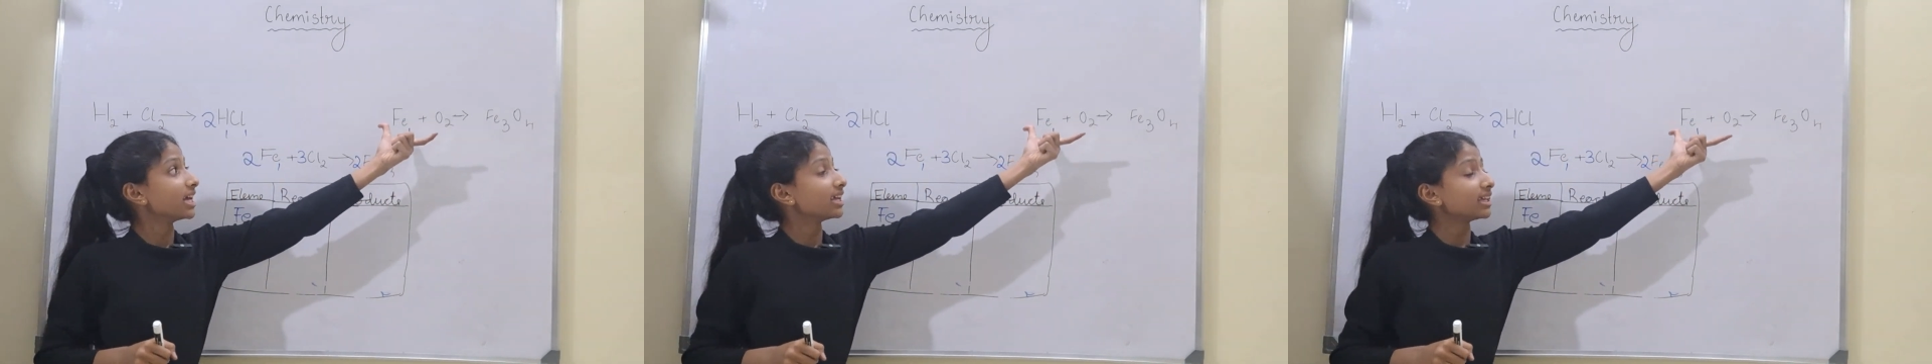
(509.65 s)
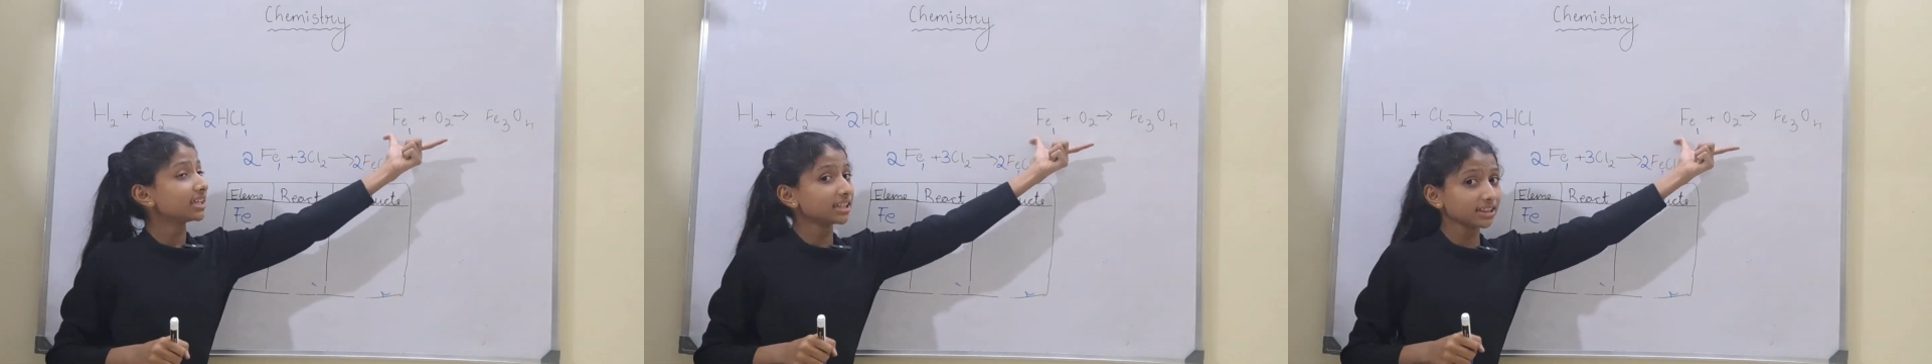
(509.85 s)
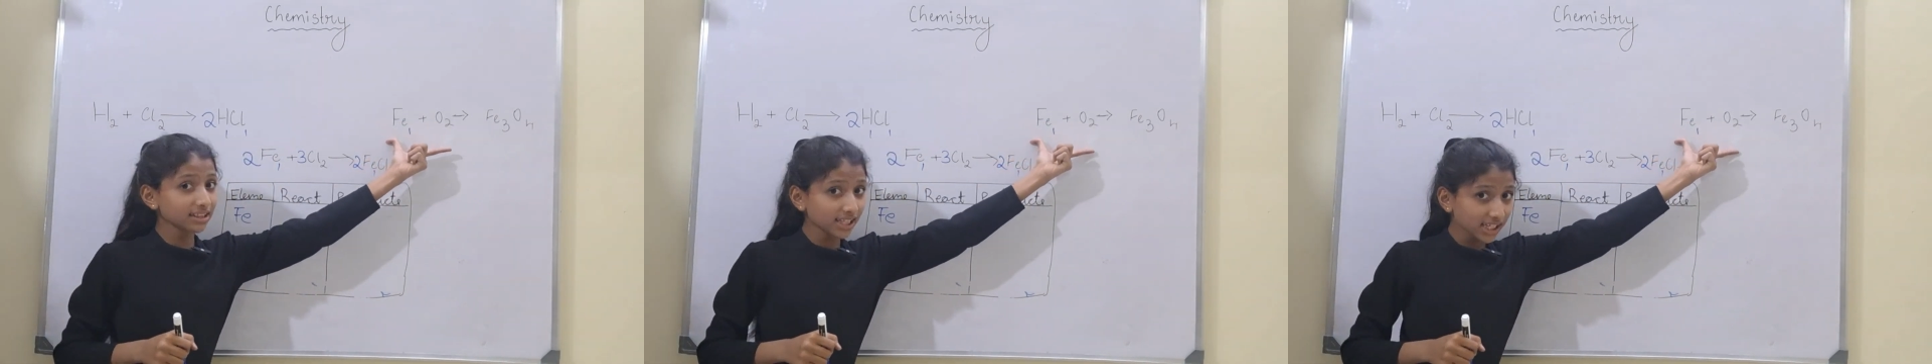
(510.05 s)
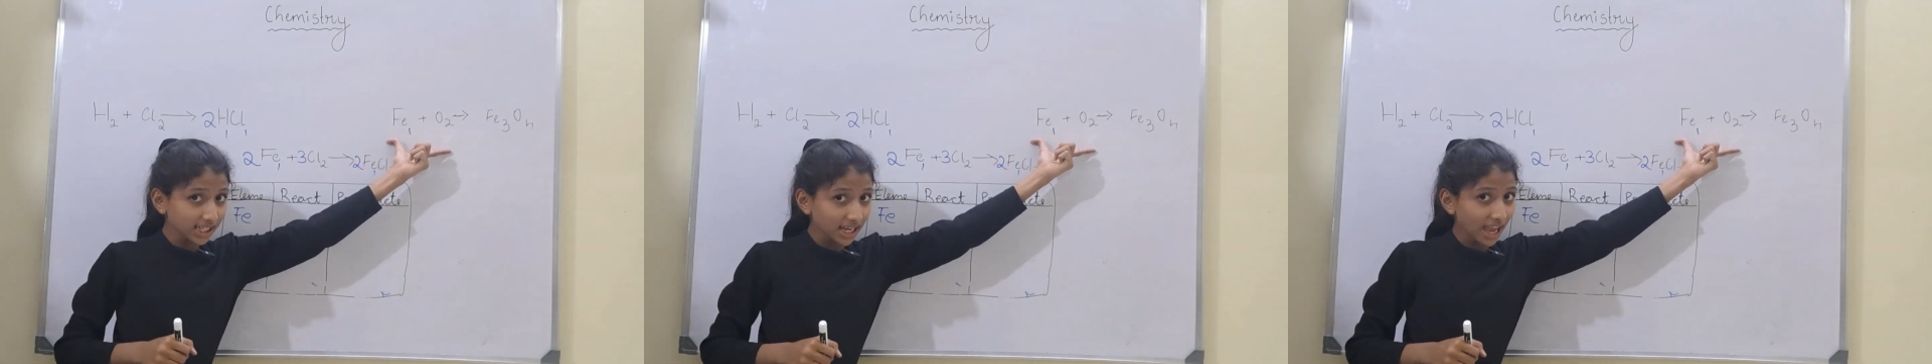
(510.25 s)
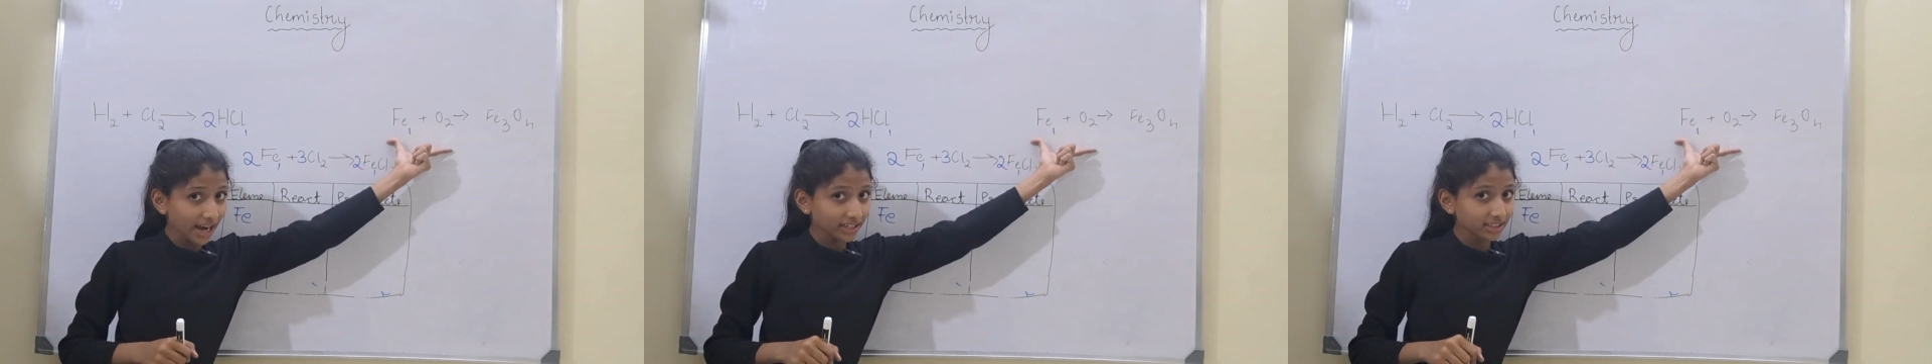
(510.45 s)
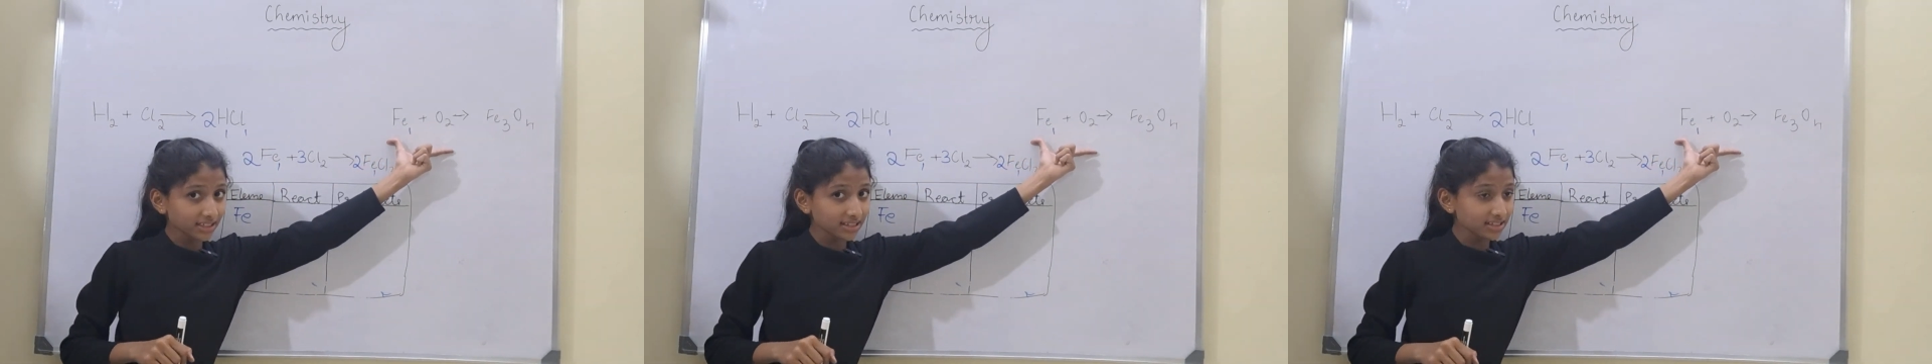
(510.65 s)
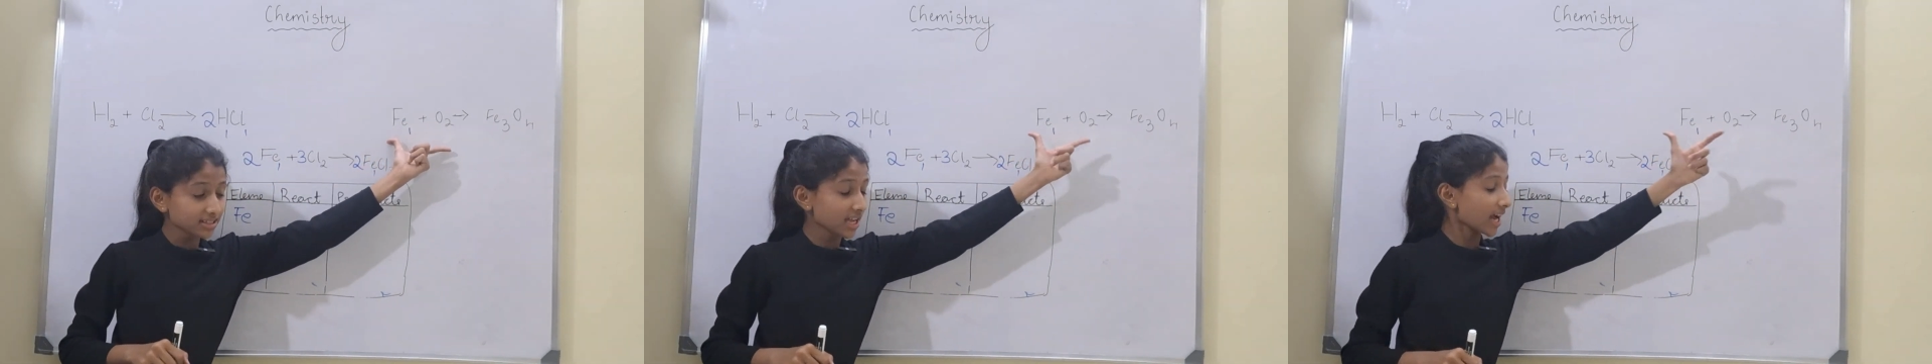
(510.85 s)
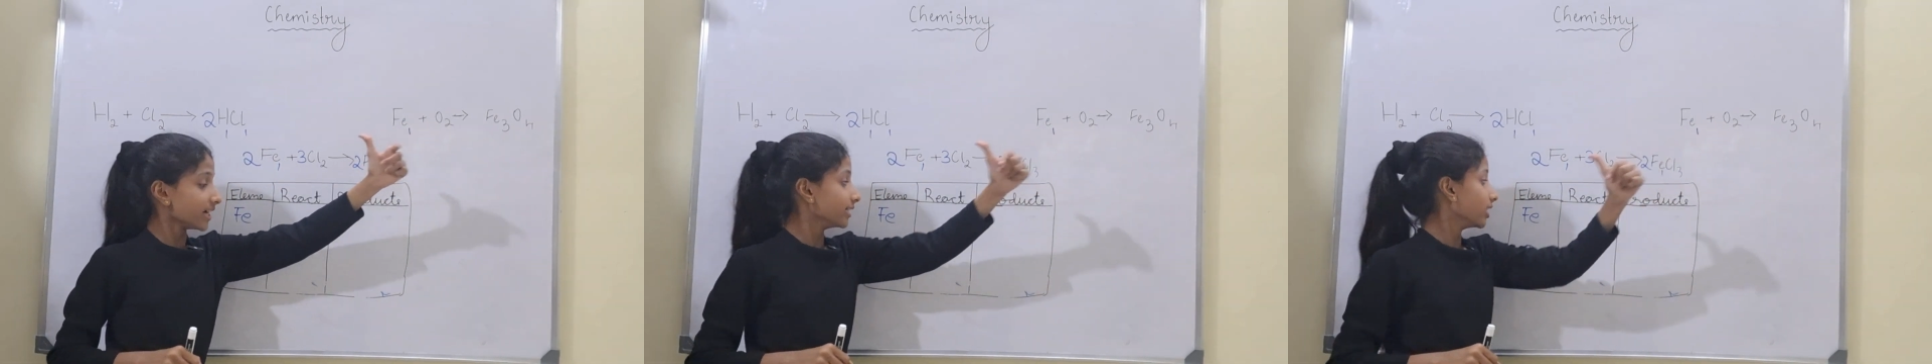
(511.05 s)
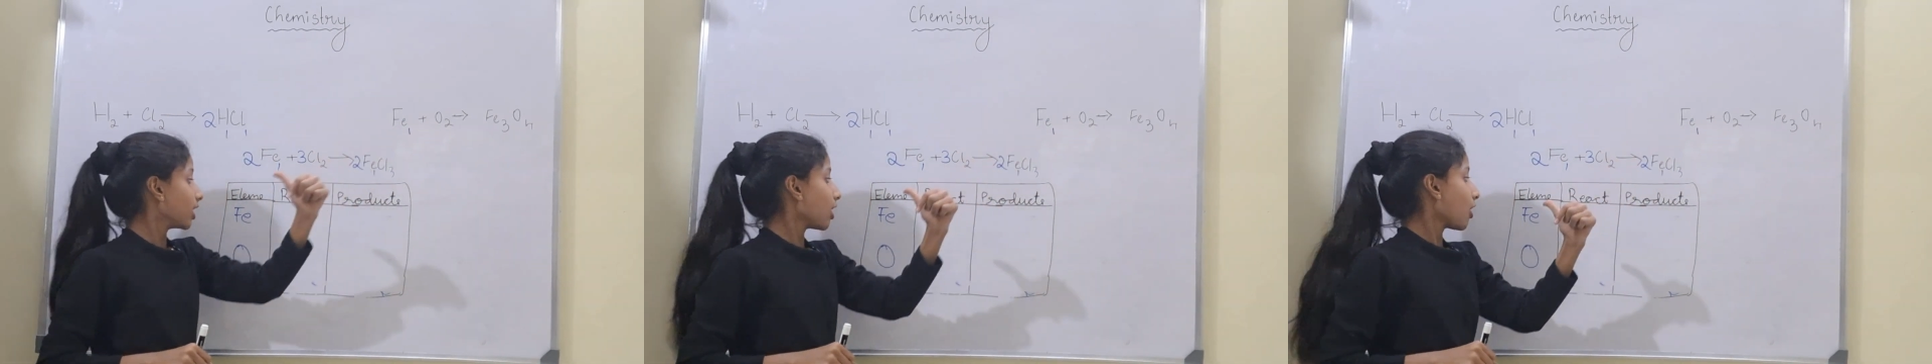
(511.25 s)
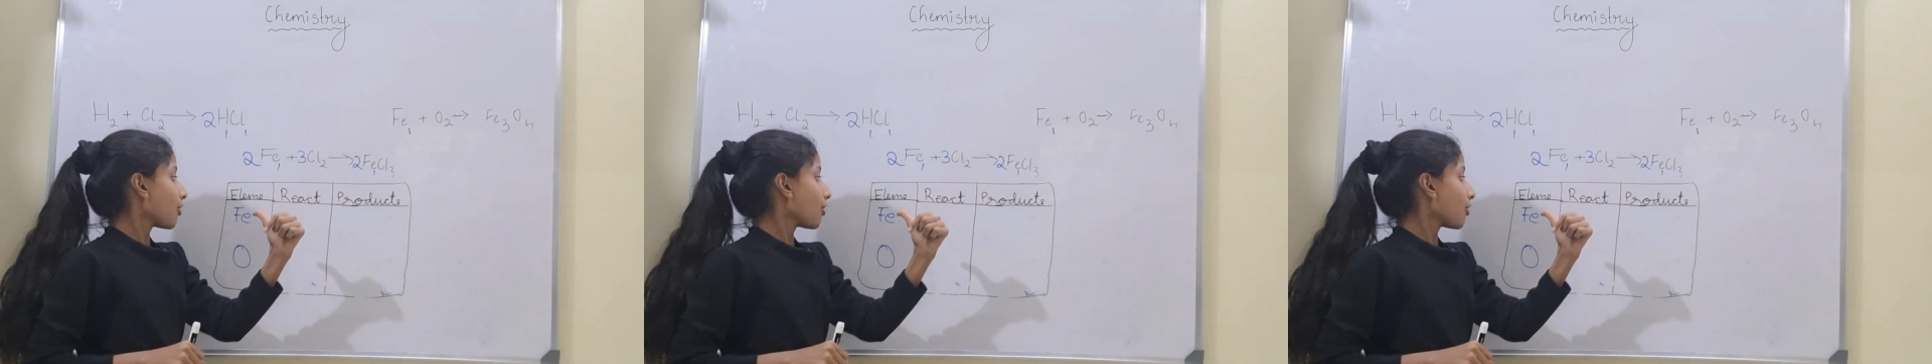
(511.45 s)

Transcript: in the reactant side